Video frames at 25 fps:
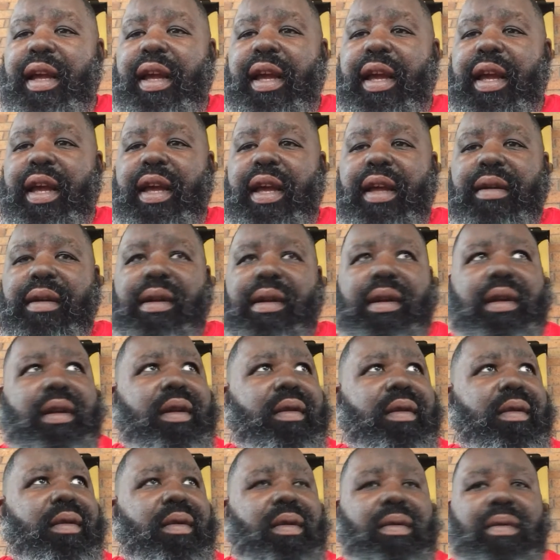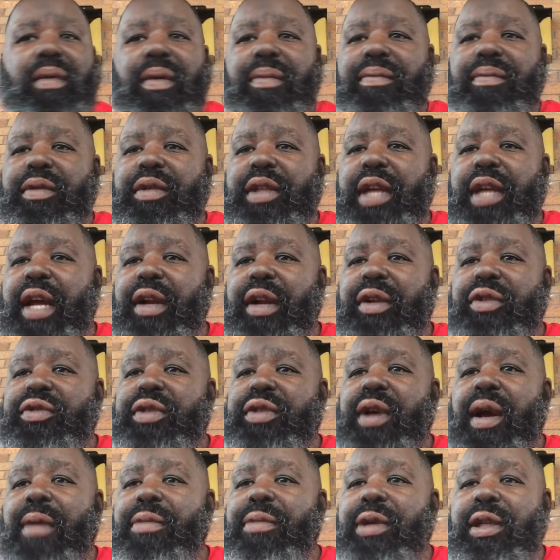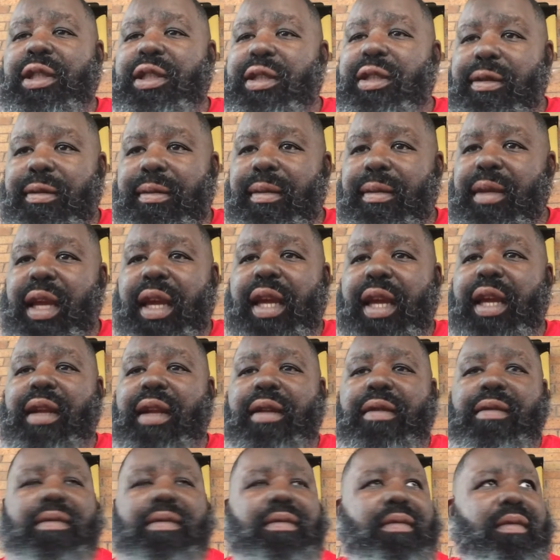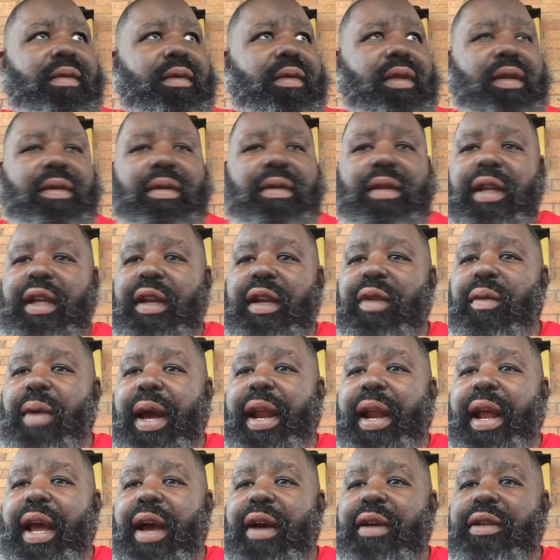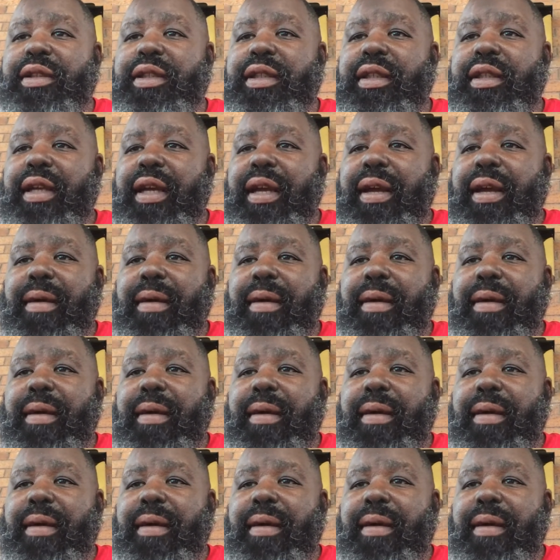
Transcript: And when Donald Trump was in the White House,